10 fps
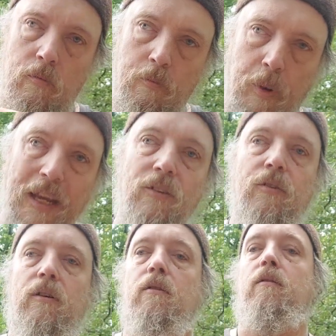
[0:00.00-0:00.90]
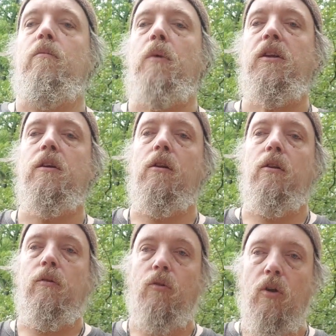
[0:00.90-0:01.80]
basic
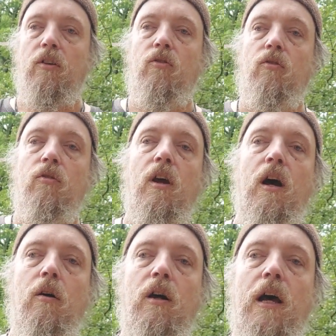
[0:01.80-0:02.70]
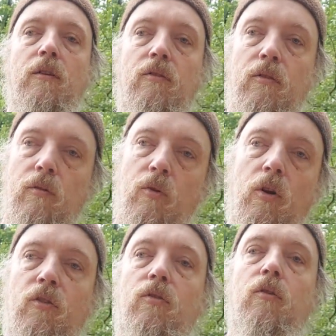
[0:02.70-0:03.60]
medical knowledge and
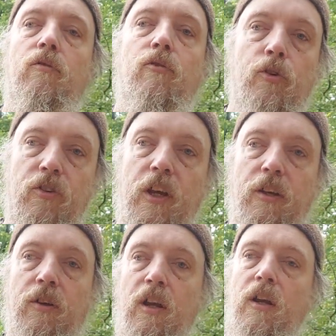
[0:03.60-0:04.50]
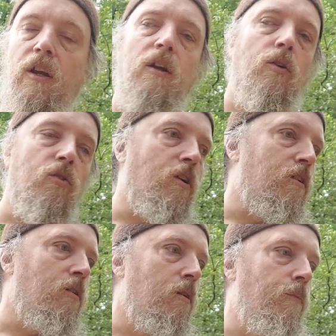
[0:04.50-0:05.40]
knowledge of first aid. Those are
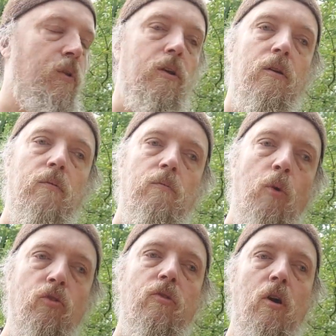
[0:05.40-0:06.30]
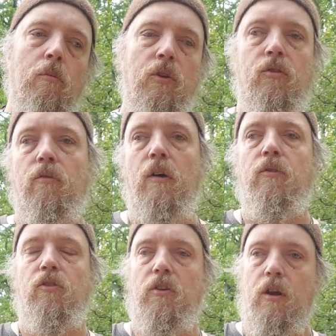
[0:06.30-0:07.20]
the most common
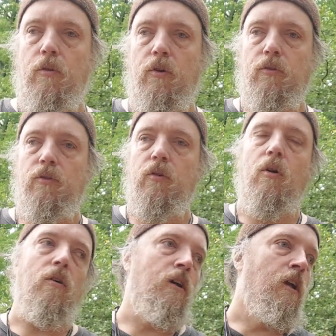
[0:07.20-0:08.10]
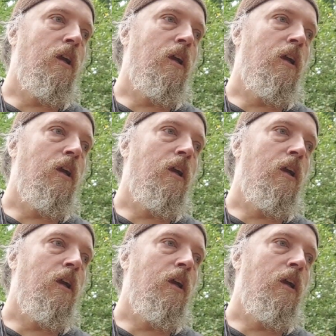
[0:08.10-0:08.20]
survival scenarios. Or